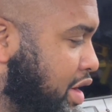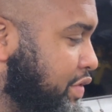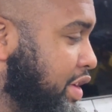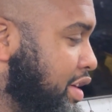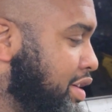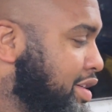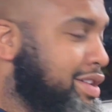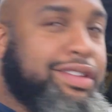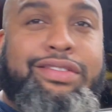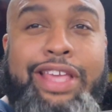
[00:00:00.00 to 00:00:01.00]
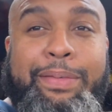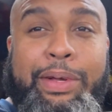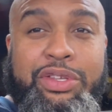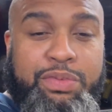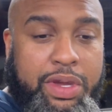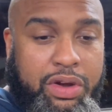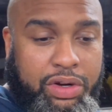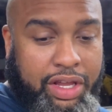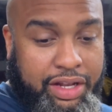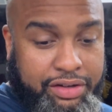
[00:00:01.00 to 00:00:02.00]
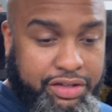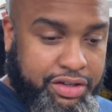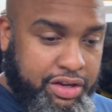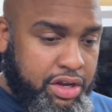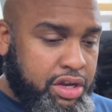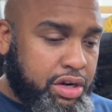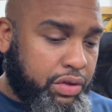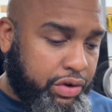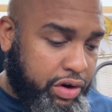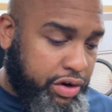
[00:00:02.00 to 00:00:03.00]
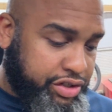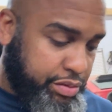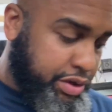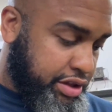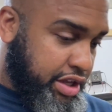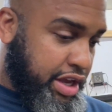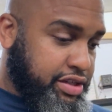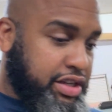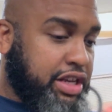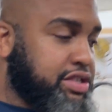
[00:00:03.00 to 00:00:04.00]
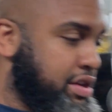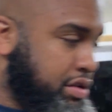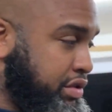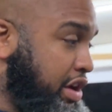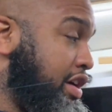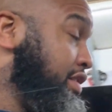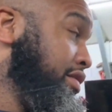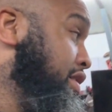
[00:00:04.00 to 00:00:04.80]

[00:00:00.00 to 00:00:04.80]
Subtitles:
of Sabo's build, and you know there are some good things that he's done on there, and